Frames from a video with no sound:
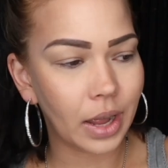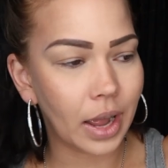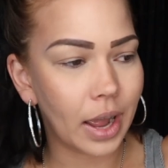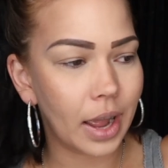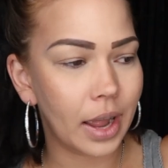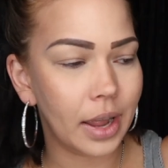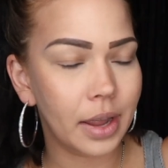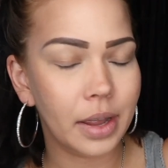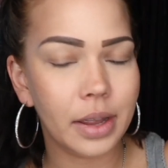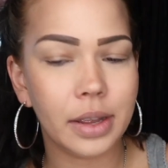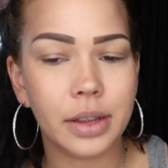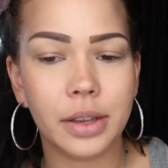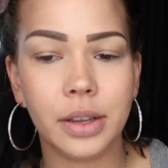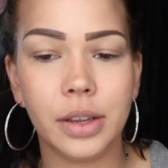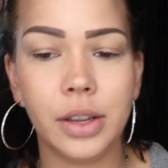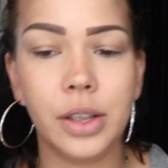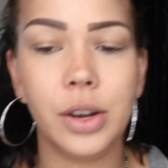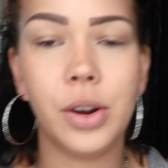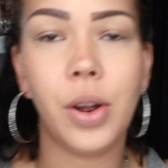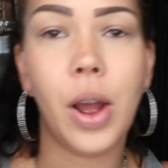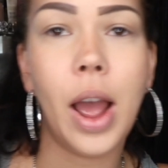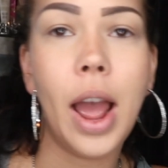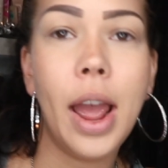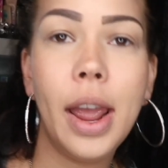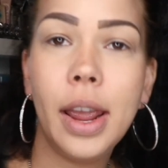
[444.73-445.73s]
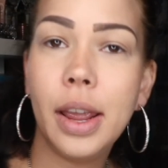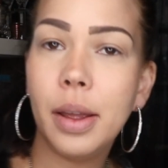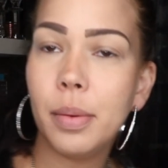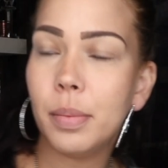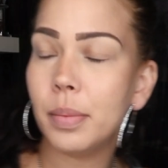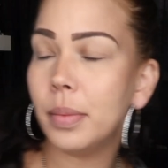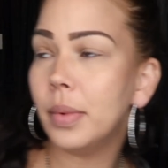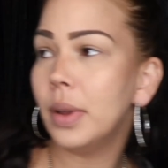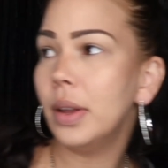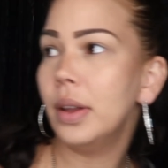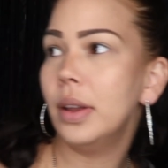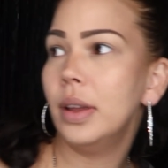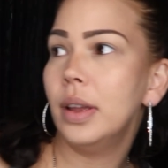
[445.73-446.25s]
I
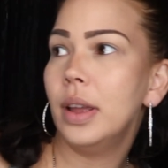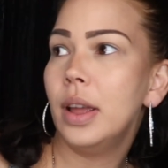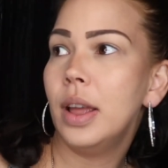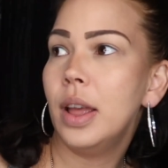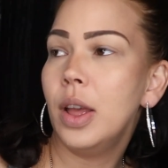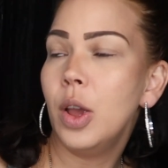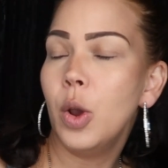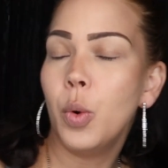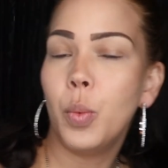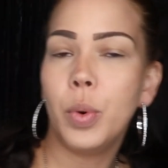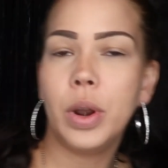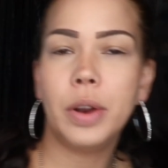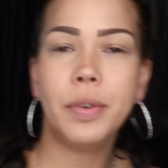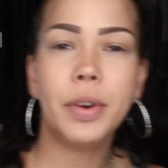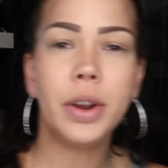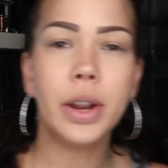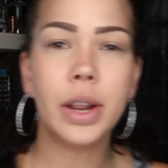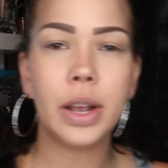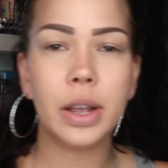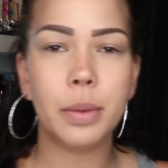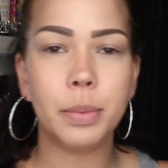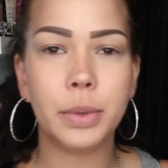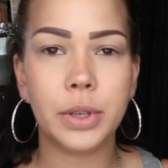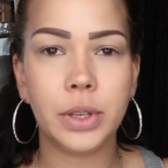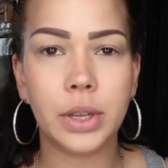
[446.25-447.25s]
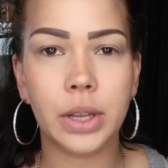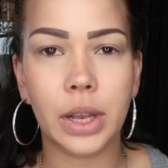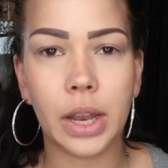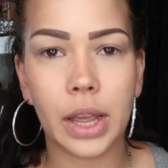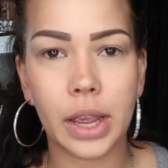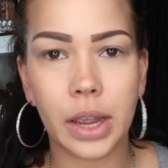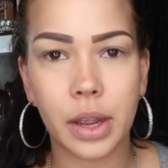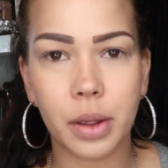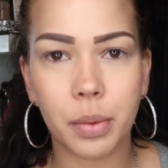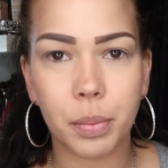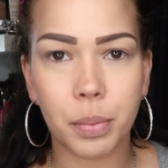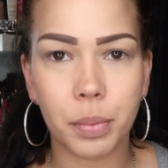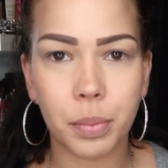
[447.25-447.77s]
am, whenever it comes to
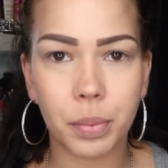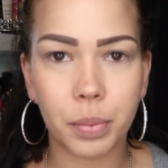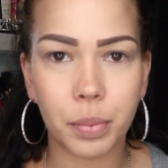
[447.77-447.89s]
like